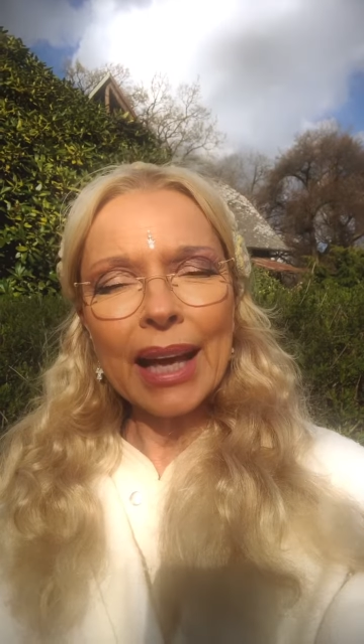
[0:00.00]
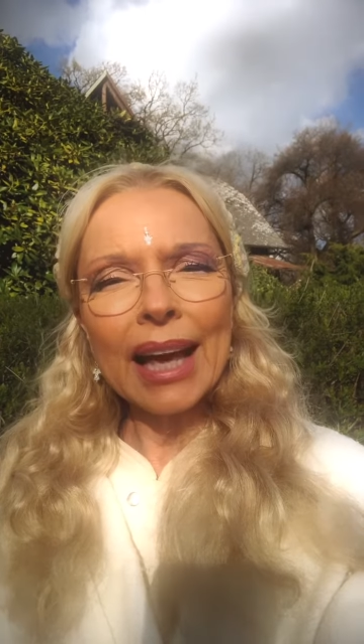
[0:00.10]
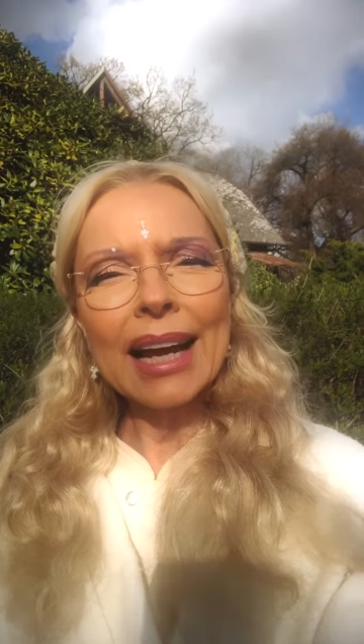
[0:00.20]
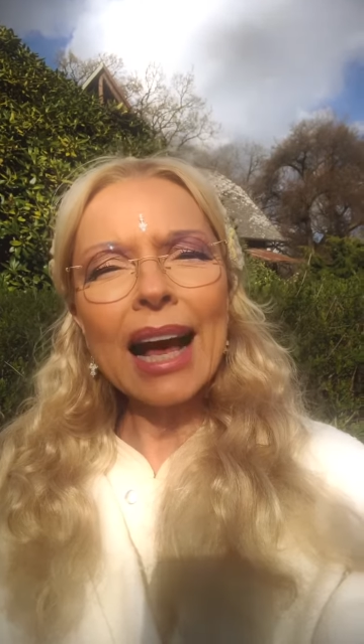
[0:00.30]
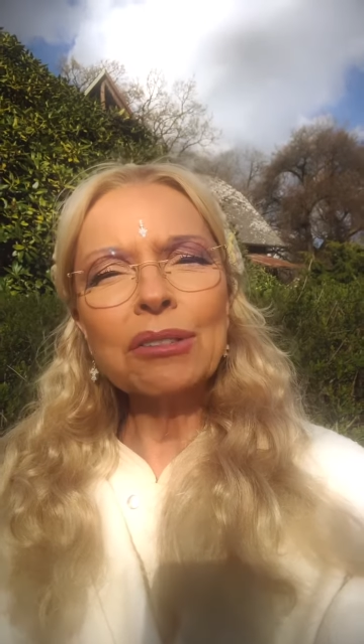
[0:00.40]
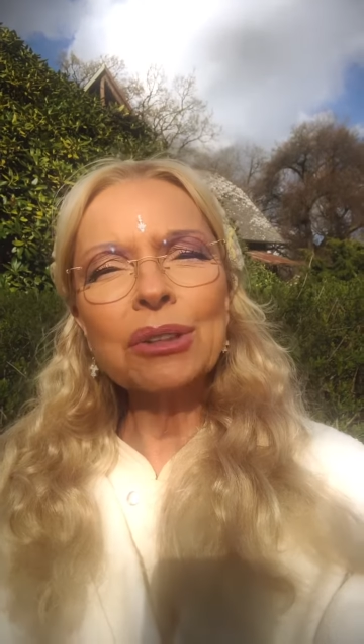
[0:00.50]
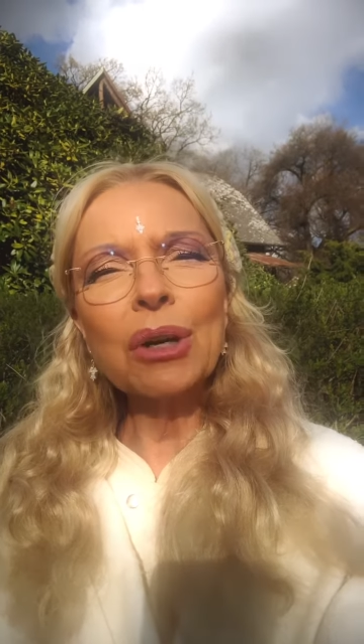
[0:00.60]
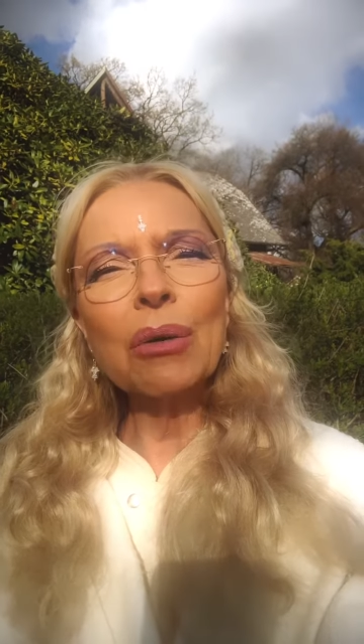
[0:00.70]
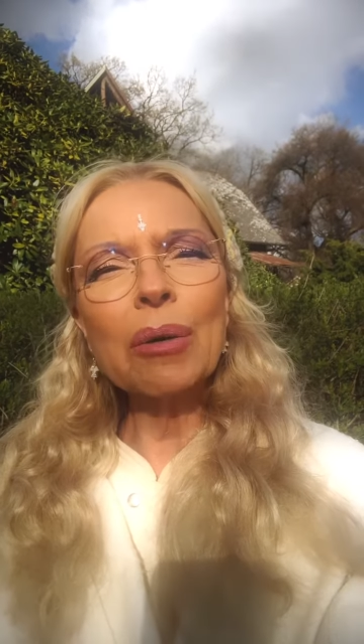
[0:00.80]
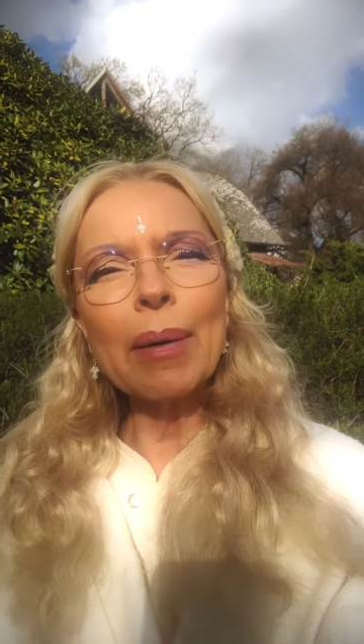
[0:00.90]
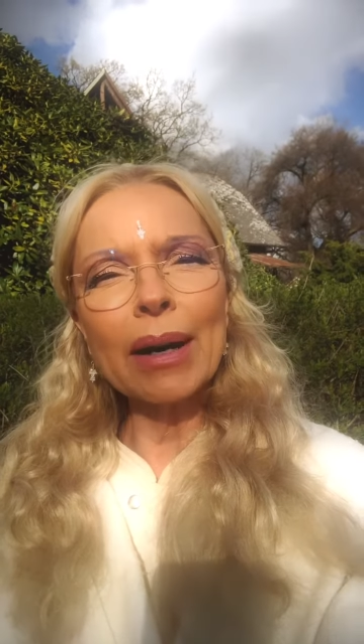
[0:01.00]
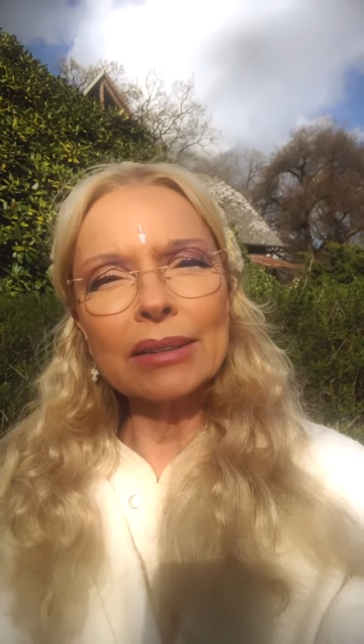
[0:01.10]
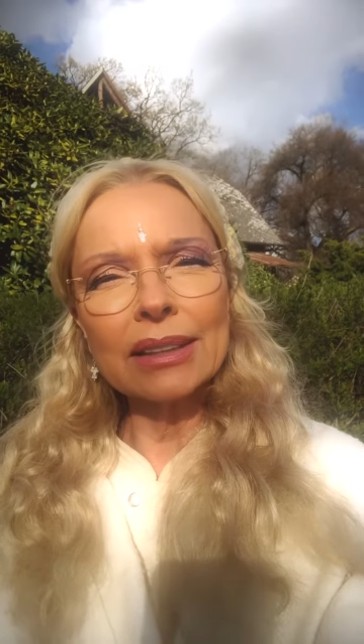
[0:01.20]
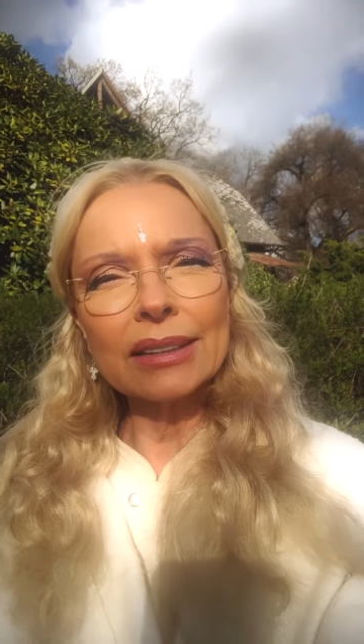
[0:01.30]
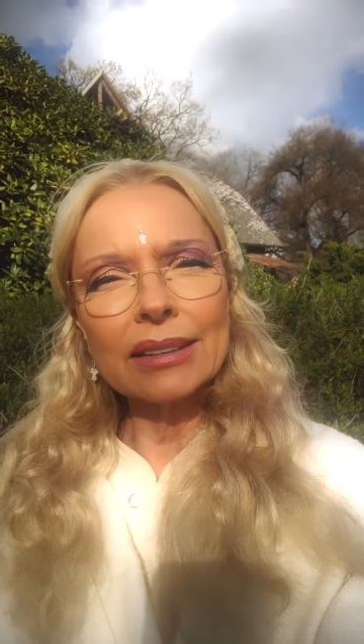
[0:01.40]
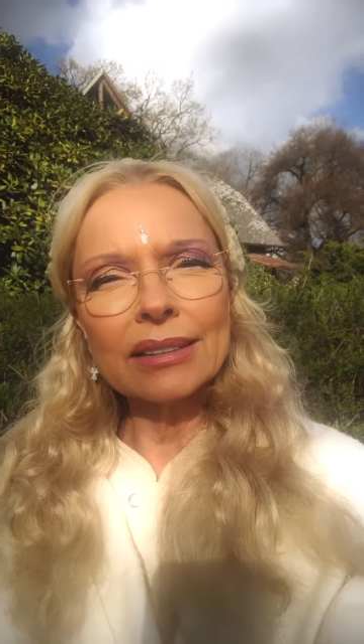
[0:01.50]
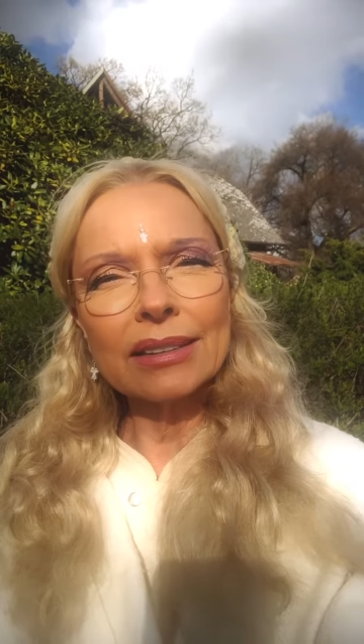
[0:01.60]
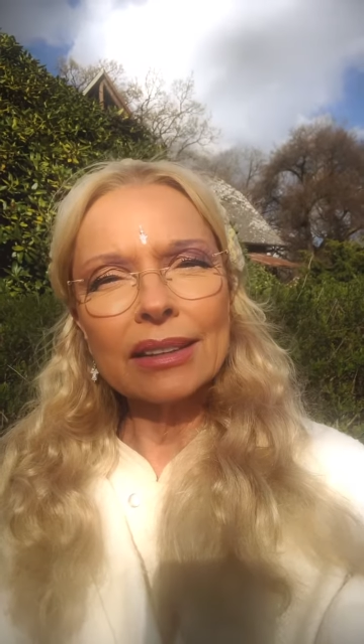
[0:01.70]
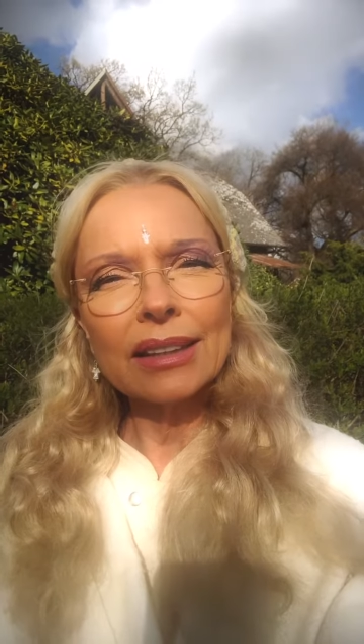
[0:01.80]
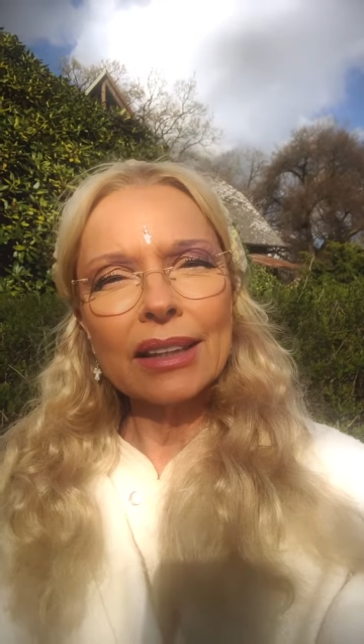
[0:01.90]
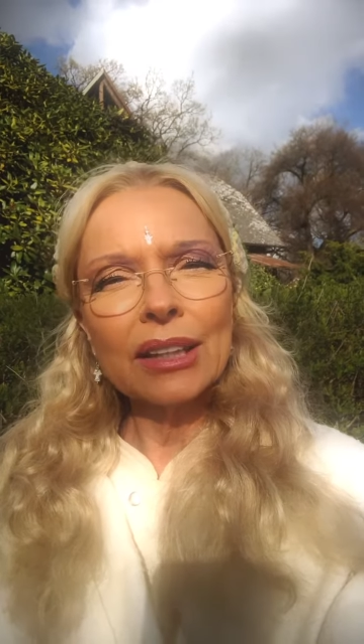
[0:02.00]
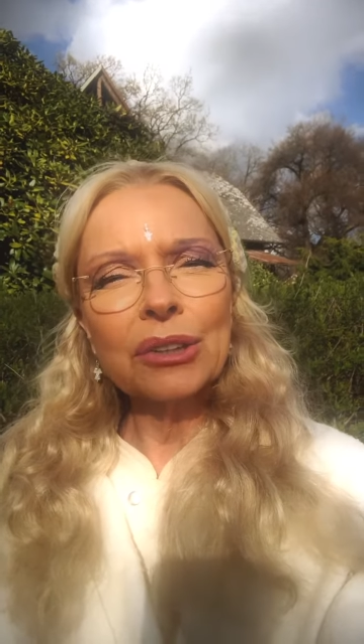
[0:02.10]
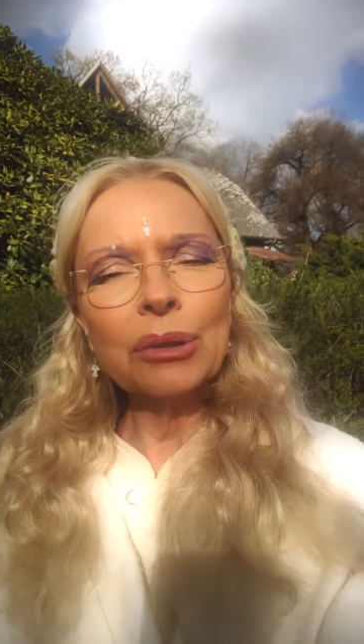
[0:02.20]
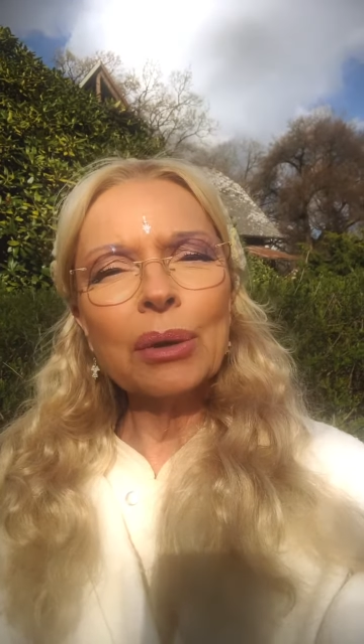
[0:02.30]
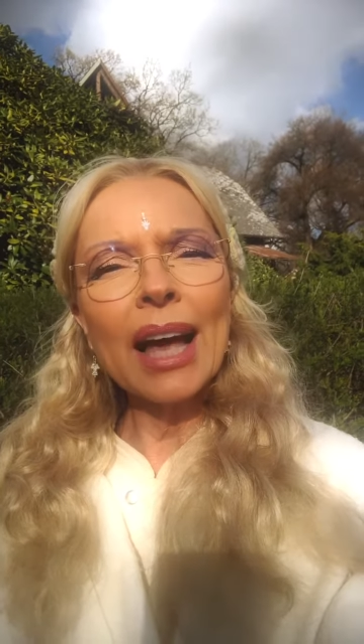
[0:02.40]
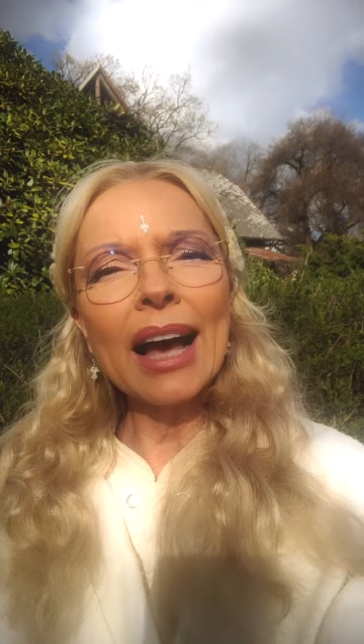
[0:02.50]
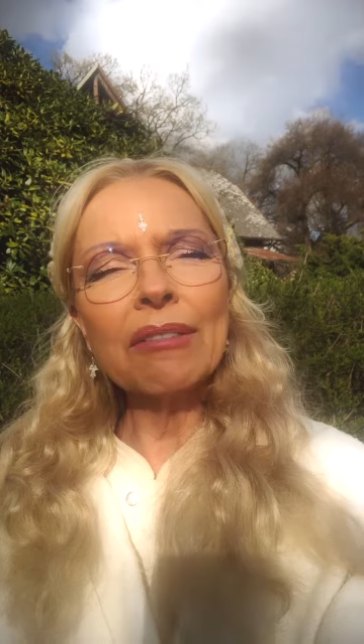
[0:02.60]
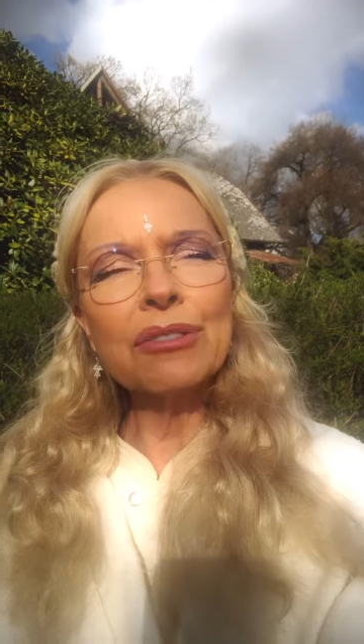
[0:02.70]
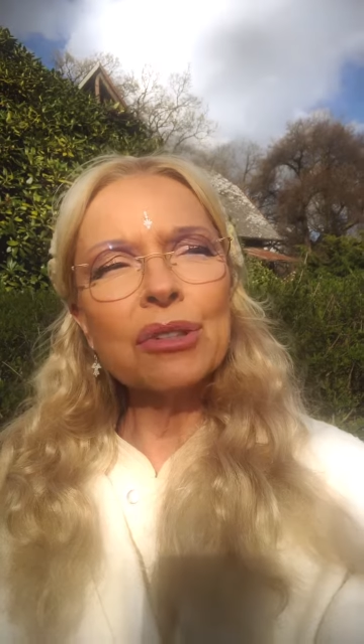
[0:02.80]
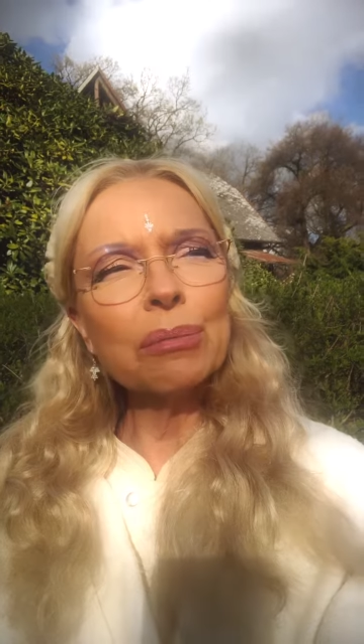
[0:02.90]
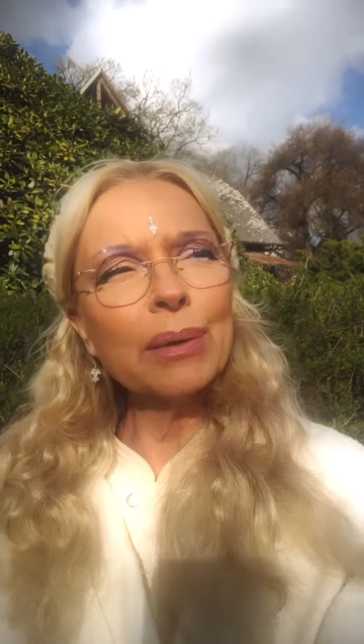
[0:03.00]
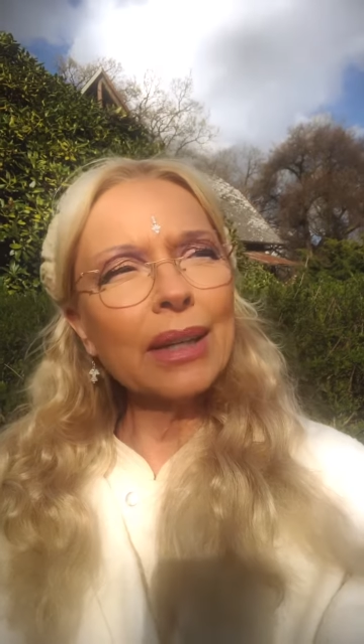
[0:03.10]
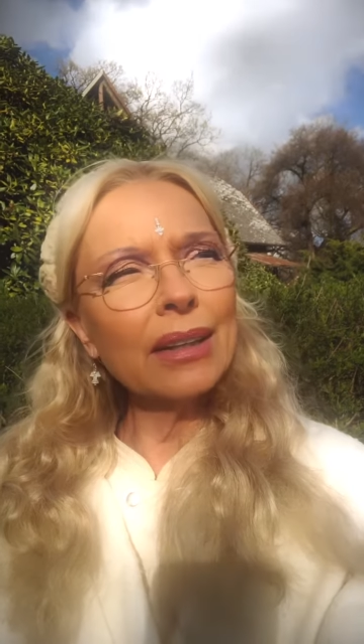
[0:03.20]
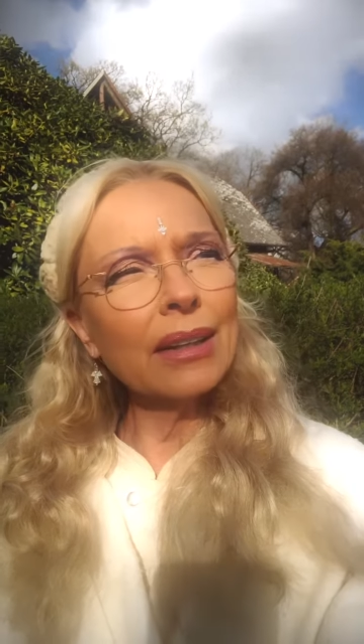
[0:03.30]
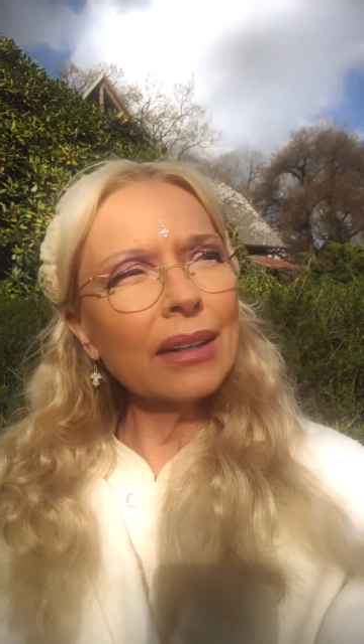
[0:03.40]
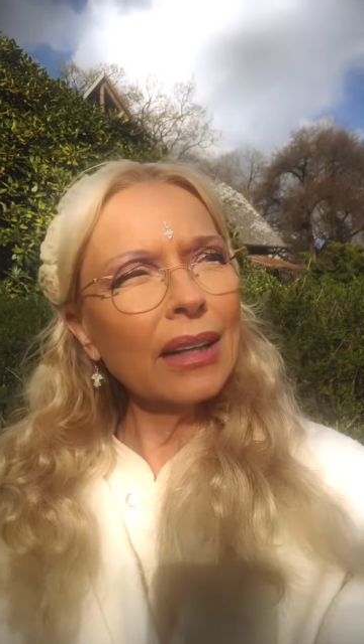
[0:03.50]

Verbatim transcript: And how to go about it? Do we have to be